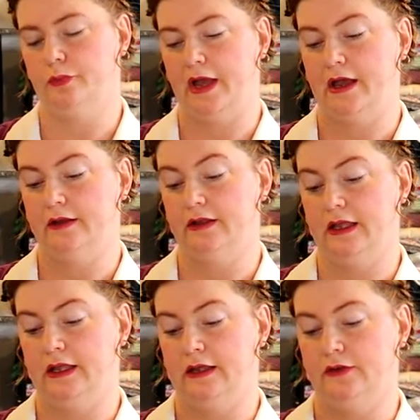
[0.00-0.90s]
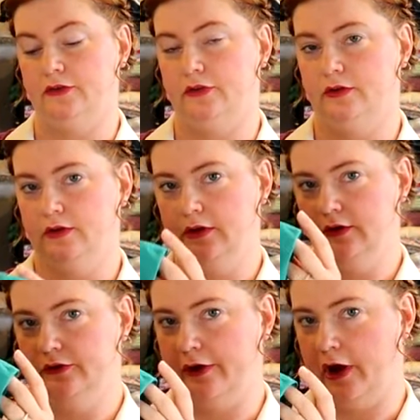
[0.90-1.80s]
back and
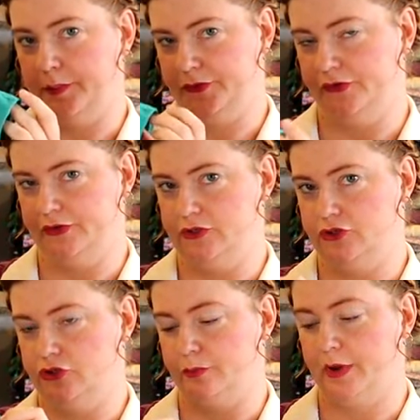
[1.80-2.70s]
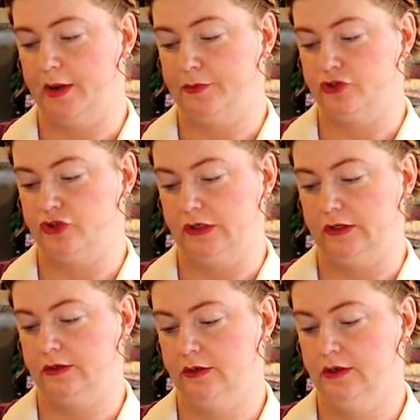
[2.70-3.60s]
top stitch by
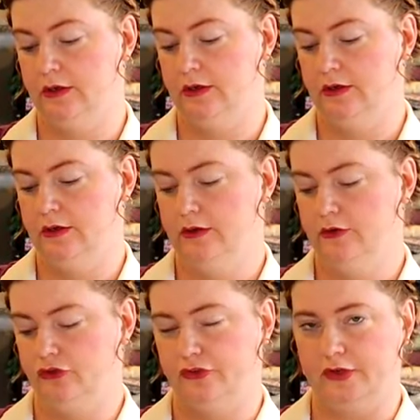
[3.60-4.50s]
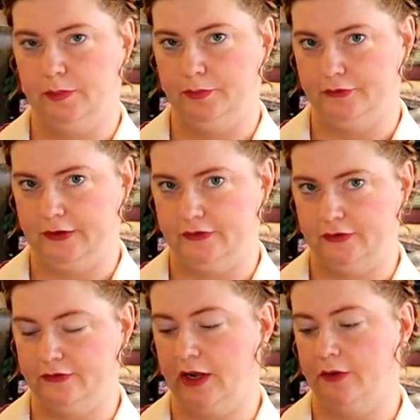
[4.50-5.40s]
machine just to keep the
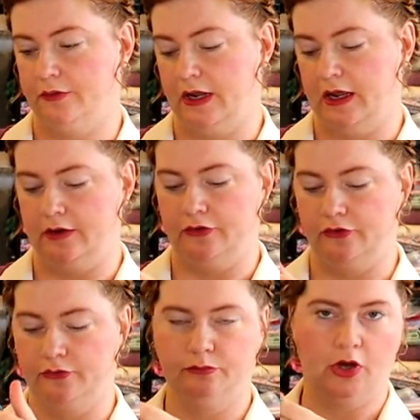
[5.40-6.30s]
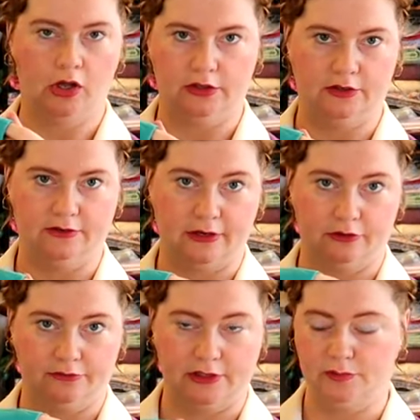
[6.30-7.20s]
facings down and call it a
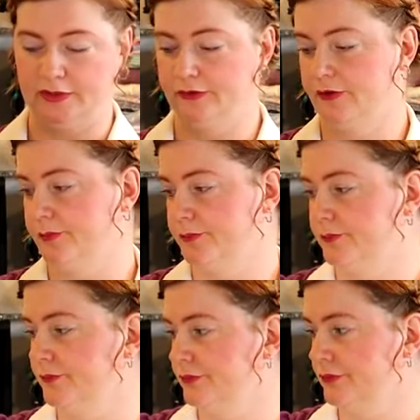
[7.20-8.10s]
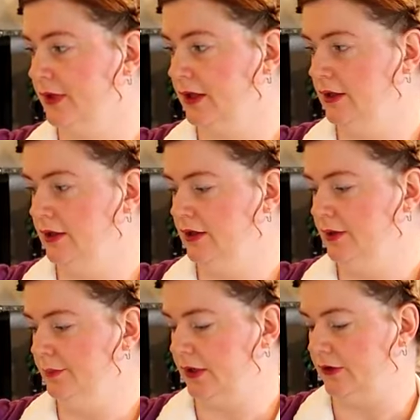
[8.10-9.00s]
decorative element,
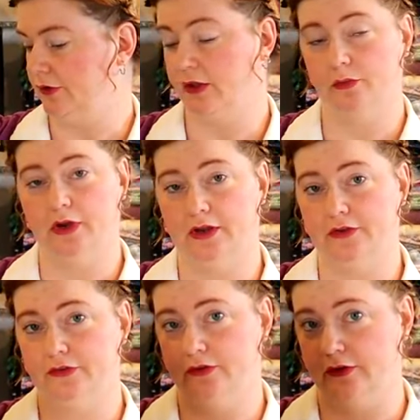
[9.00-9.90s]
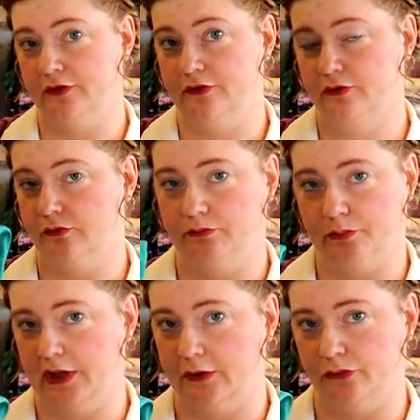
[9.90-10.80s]
because otherwise this
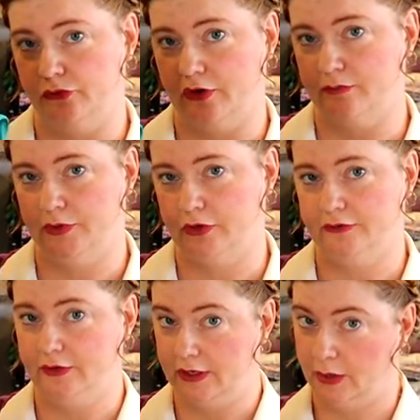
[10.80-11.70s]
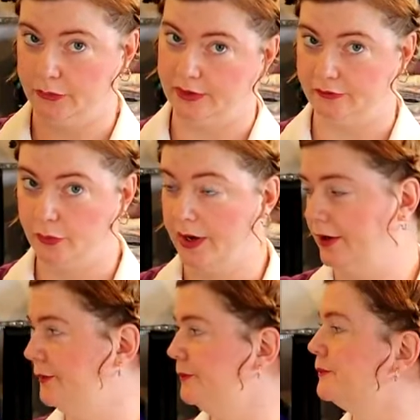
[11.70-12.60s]
blouse will drive me crazy and I will never wear it.